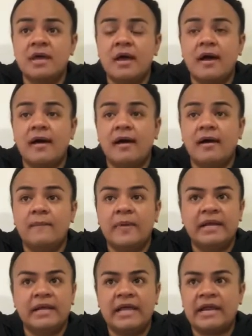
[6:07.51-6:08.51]
and
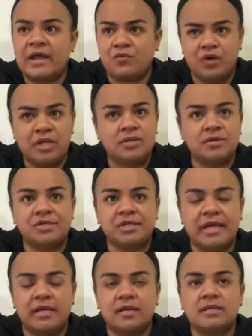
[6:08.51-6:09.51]
again, I researched like